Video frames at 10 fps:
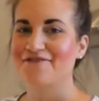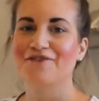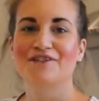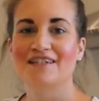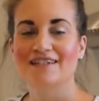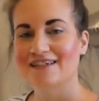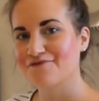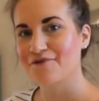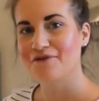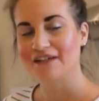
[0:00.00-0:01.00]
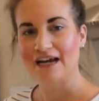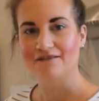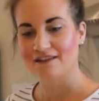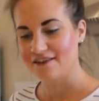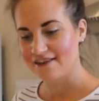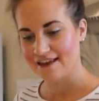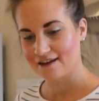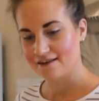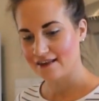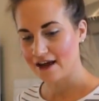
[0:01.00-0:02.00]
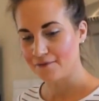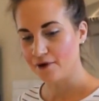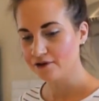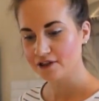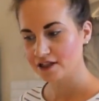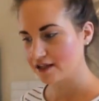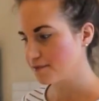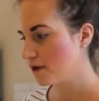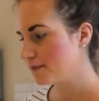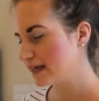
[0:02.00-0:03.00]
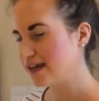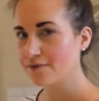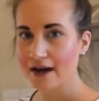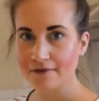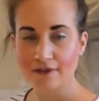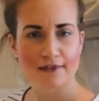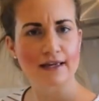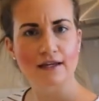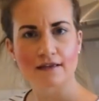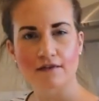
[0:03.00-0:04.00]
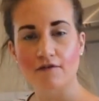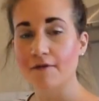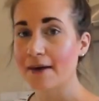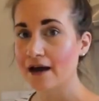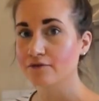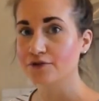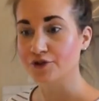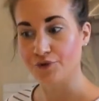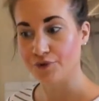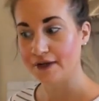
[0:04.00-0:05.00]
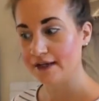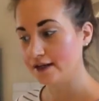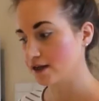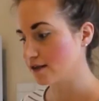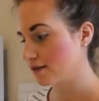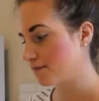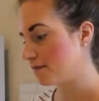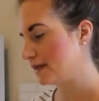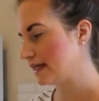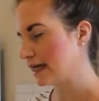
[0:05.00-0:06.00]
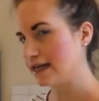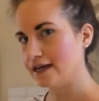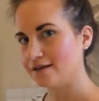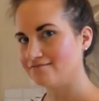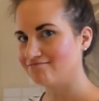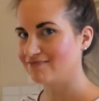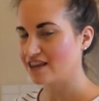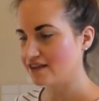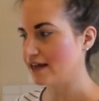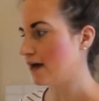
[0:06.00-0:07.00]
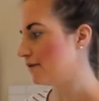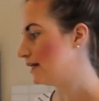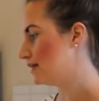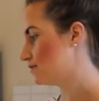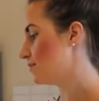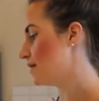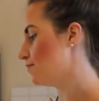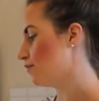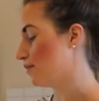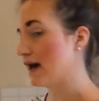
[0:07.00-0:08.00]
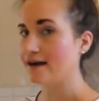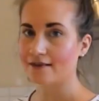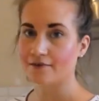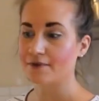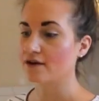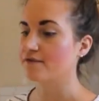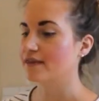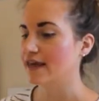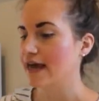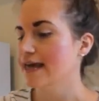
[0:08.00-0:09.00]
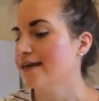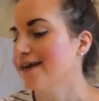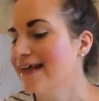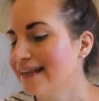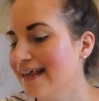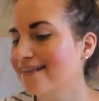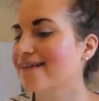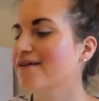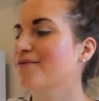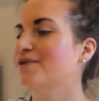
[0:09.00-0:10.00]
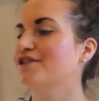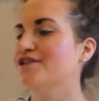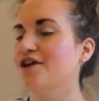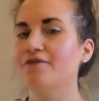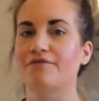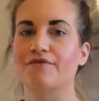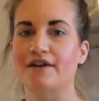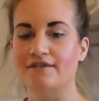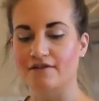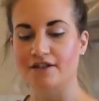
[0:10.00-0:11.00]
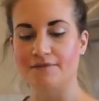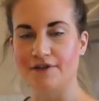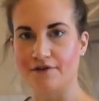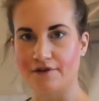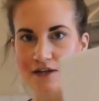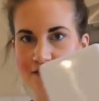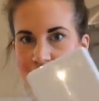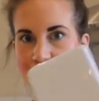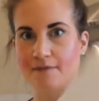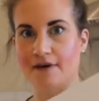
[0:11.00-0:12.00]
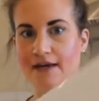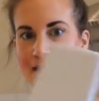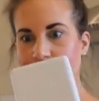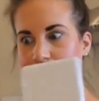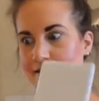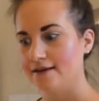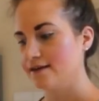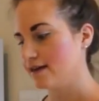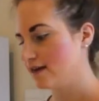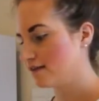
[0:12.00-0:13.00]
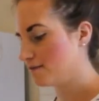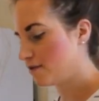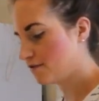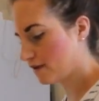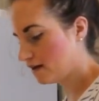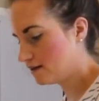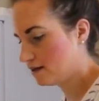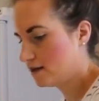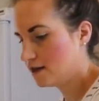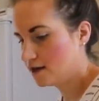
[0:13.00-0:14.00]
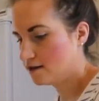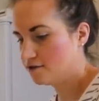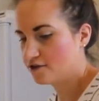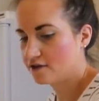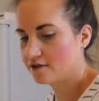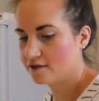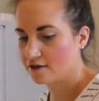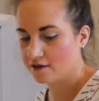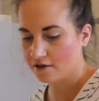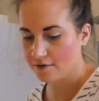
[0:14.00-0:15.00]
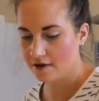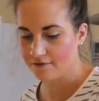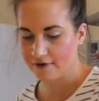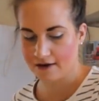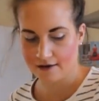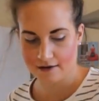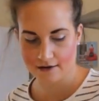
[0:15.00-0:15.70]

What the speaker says: Fondant is rolled out to the thickness that I want. It's probably around the thickness of a £1 coin because it's probably gonna thin out a little bit more as we cover the cake. Last thing I want to do before I start to put it on is use my cake smoother and just go over it